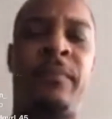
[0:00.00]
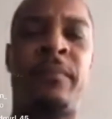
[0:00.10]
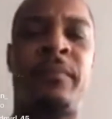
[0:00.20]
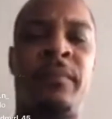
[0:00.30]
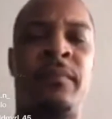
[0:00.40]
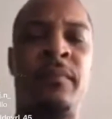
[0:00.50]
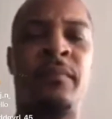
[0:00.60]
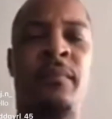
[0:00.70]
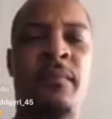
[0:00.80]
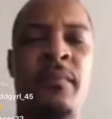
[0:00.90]

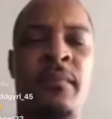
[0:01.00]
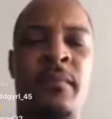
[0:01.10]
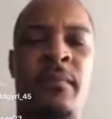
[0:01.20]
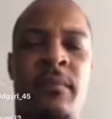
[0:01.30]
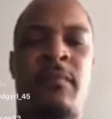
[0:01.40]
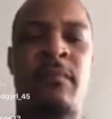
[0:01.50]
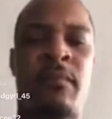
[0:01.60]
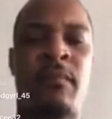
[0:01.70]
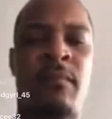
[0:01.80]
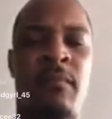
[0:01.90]

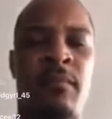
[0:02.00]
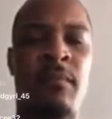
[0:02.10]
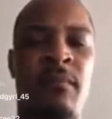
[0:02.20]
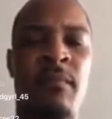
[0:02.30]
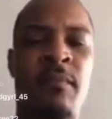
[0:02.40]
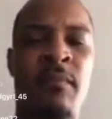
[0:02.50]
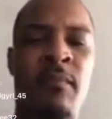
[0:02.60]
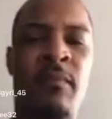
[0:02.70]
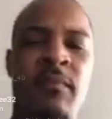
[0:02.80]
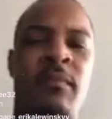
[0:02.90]

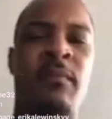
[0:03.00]
Nobody speaks.